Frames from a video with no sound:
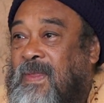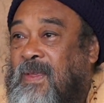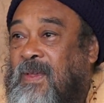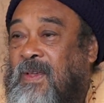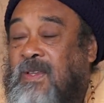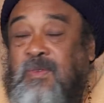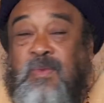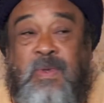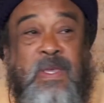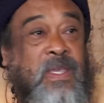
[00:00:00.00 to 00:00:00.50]

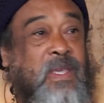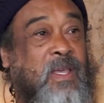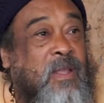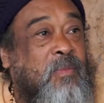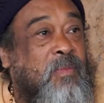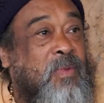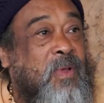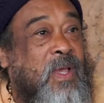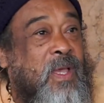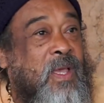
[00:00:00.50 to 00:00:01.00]
Because we
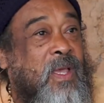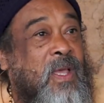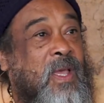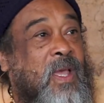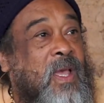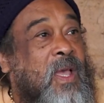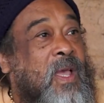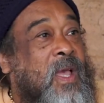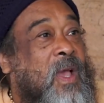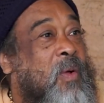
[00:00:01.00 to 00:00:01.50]
can pray,
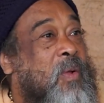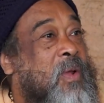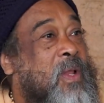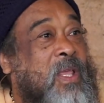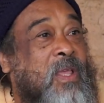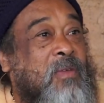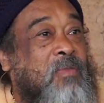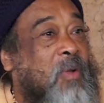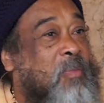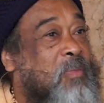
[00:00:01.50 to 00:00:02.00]
I want
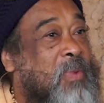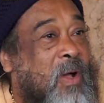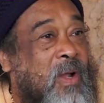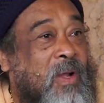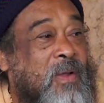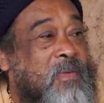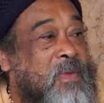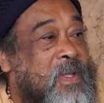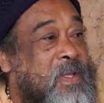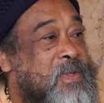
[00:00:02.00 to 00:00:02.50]
to give up
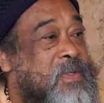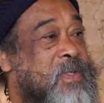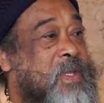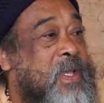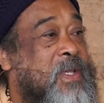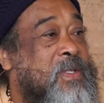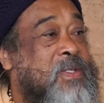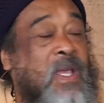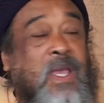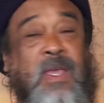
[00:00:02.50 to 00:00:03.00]
all of these things,